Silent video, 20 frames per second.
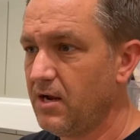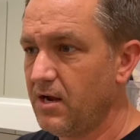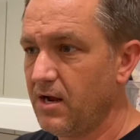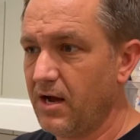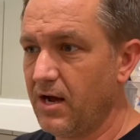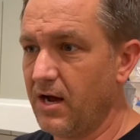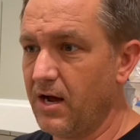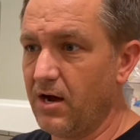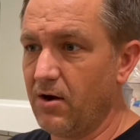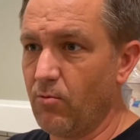
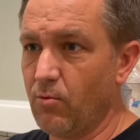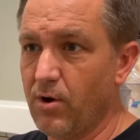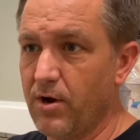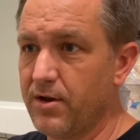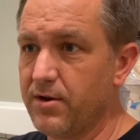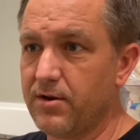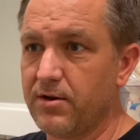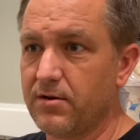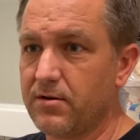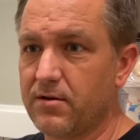
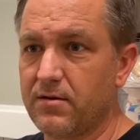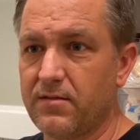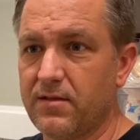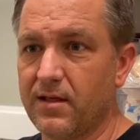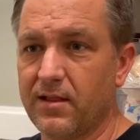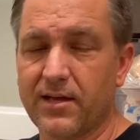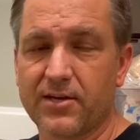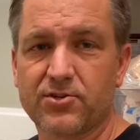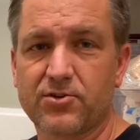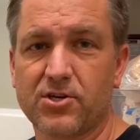One, the
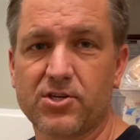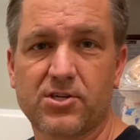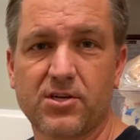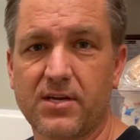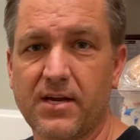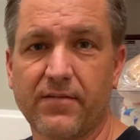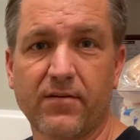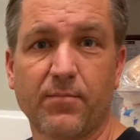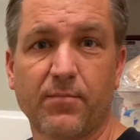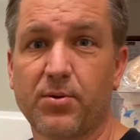electrician
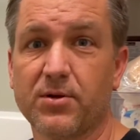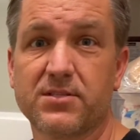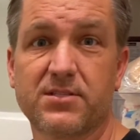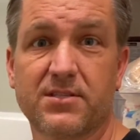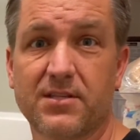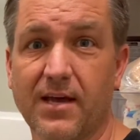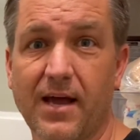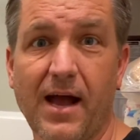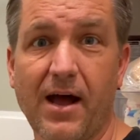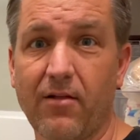never puts
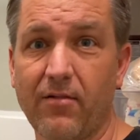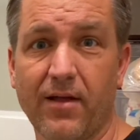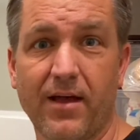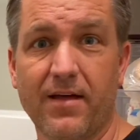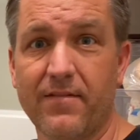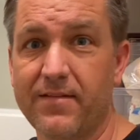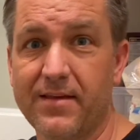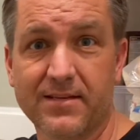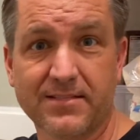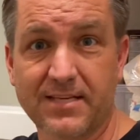the outlet in
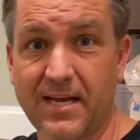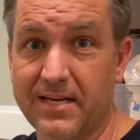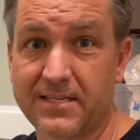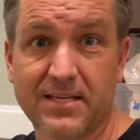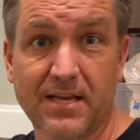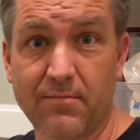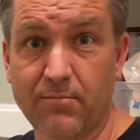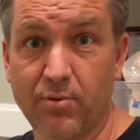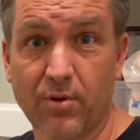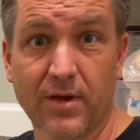the exact
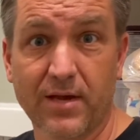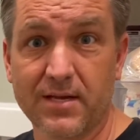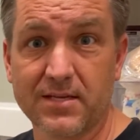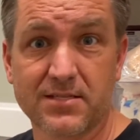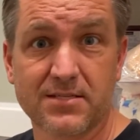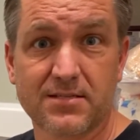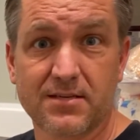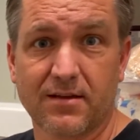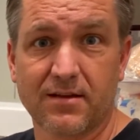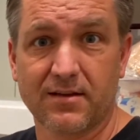same
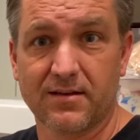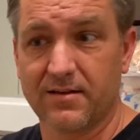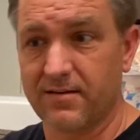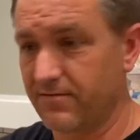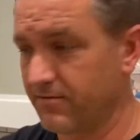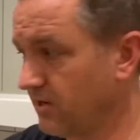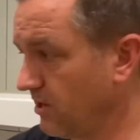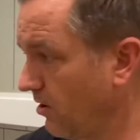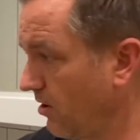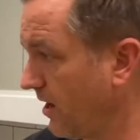place,
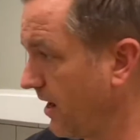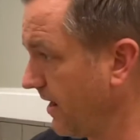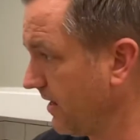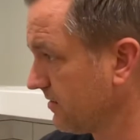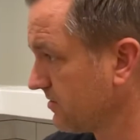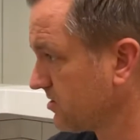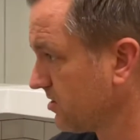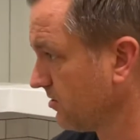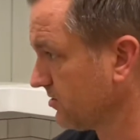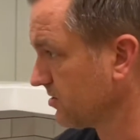you know, height,
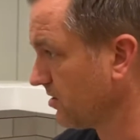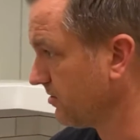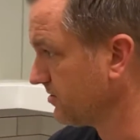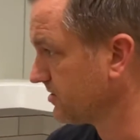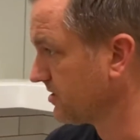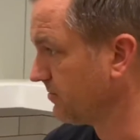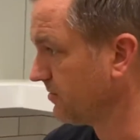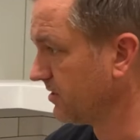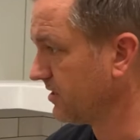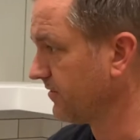so it's always
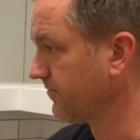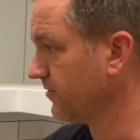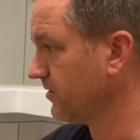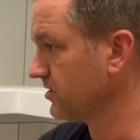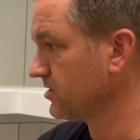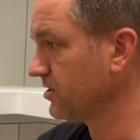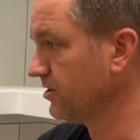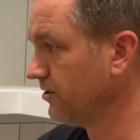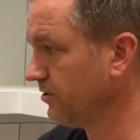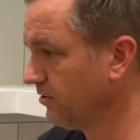gonna be different.
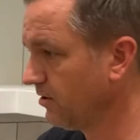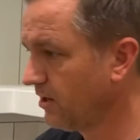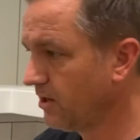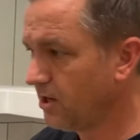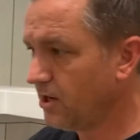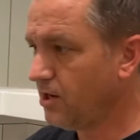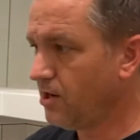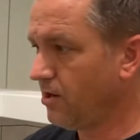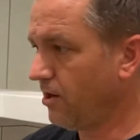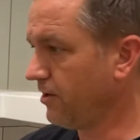2,
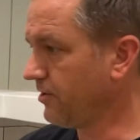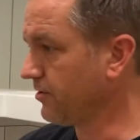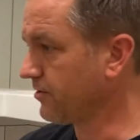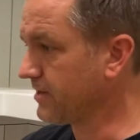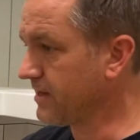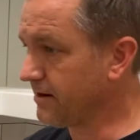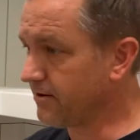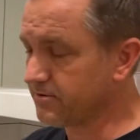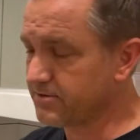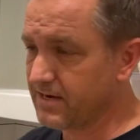are your
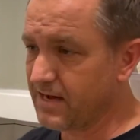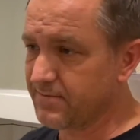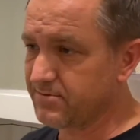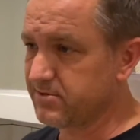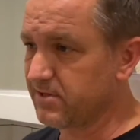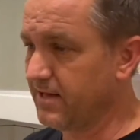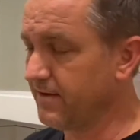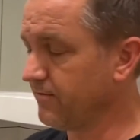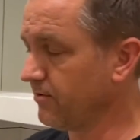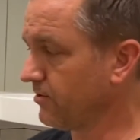countertops
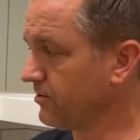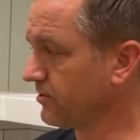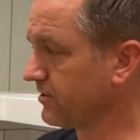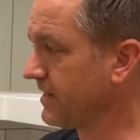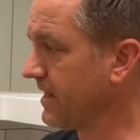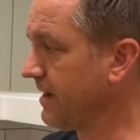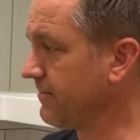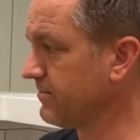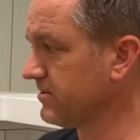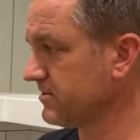level, or your
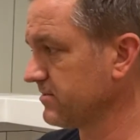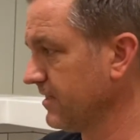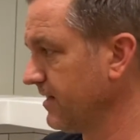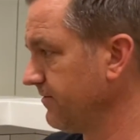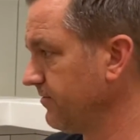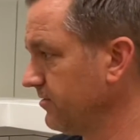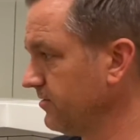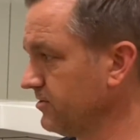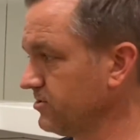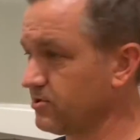cabinets
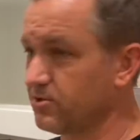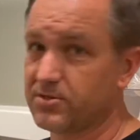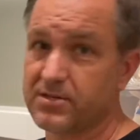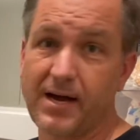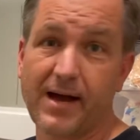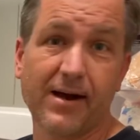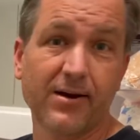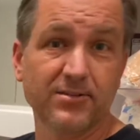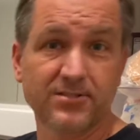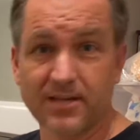level, is your
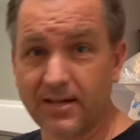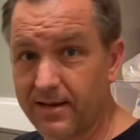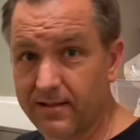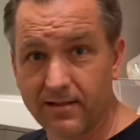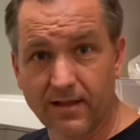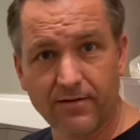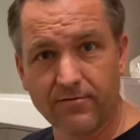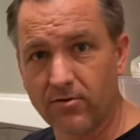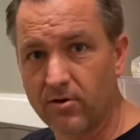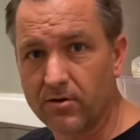tile setting
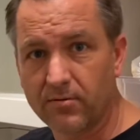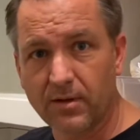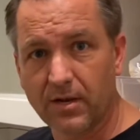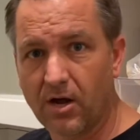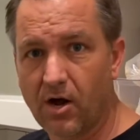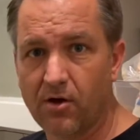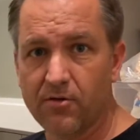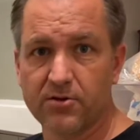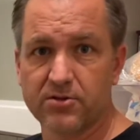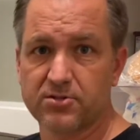level. I mean,
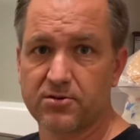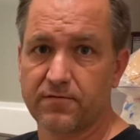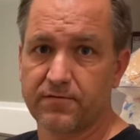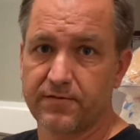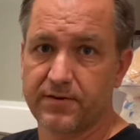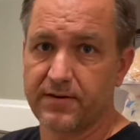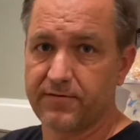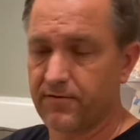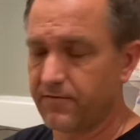all those are different